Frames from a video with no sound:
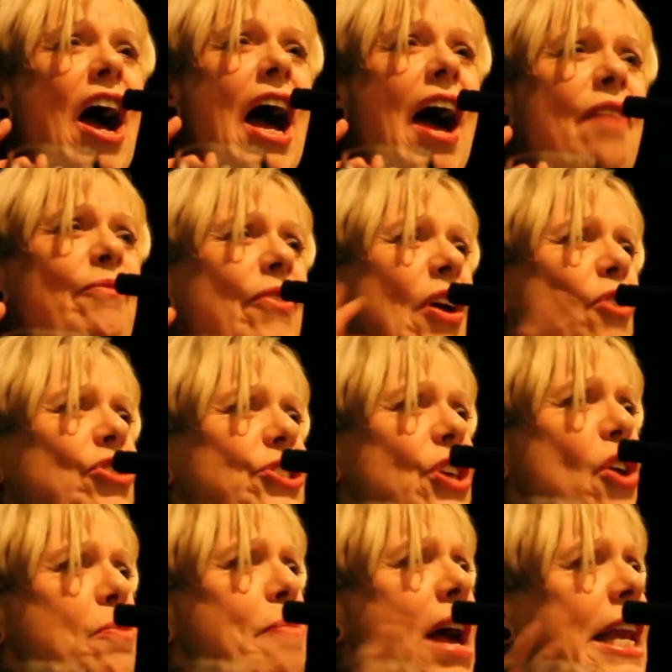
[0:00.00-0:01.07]
have
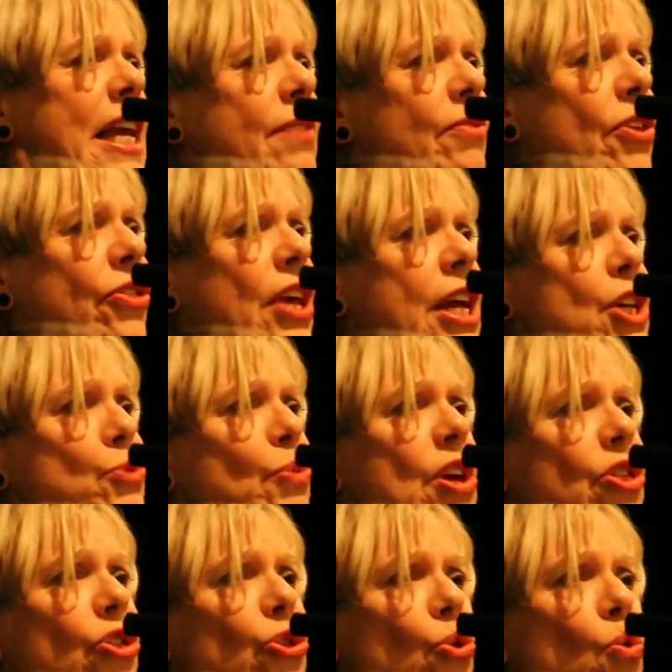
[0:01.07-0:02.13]
so many of the things
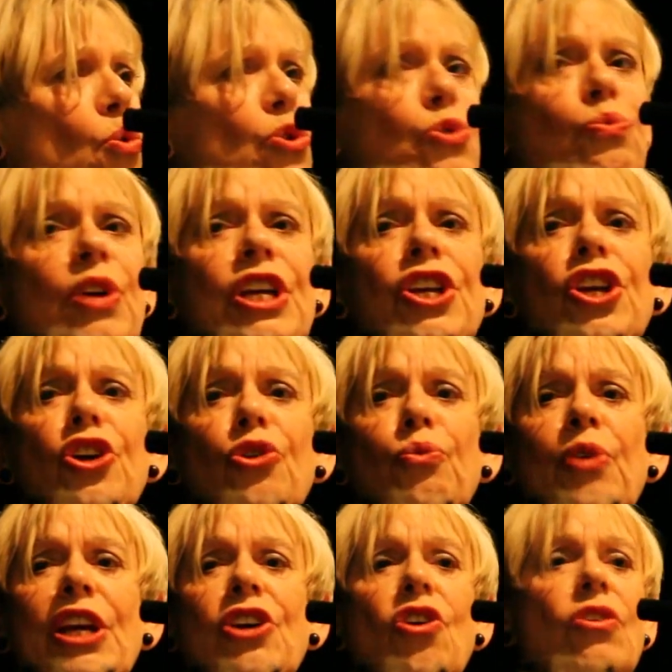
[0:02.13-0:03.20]
we thought we knew
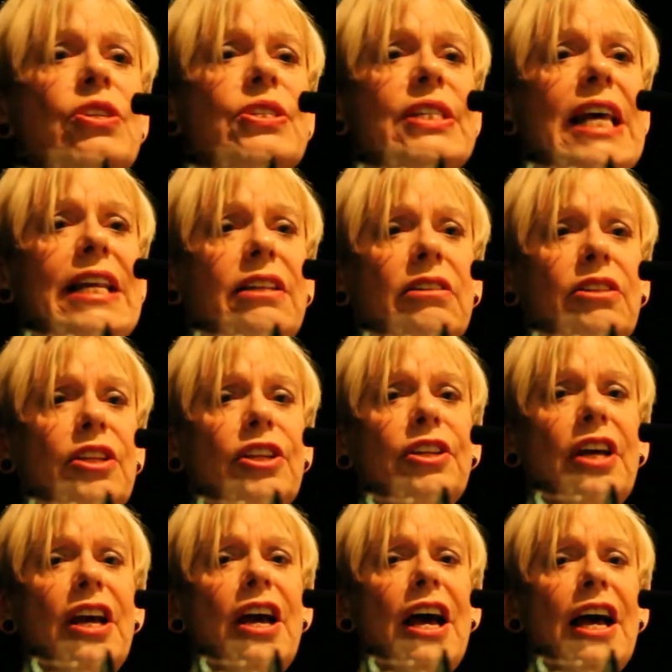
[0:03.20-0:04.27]
we'd got settled
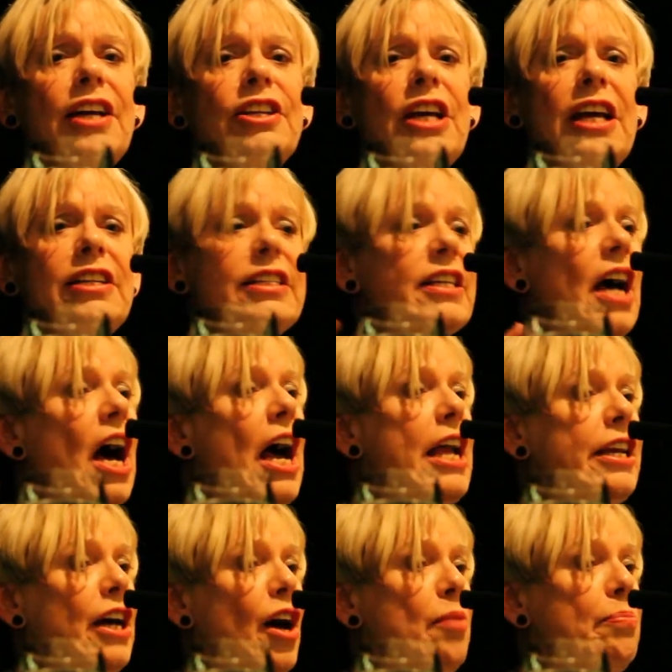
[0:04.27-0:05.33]
and
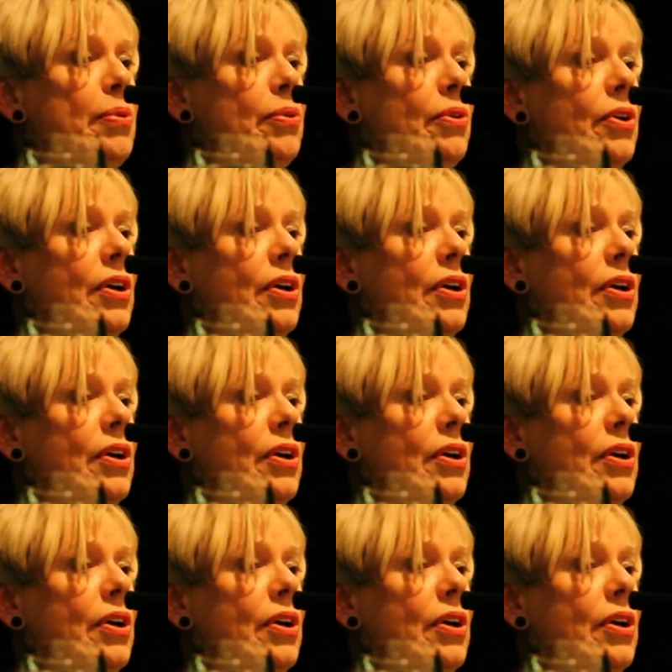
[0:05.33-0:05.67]
tied up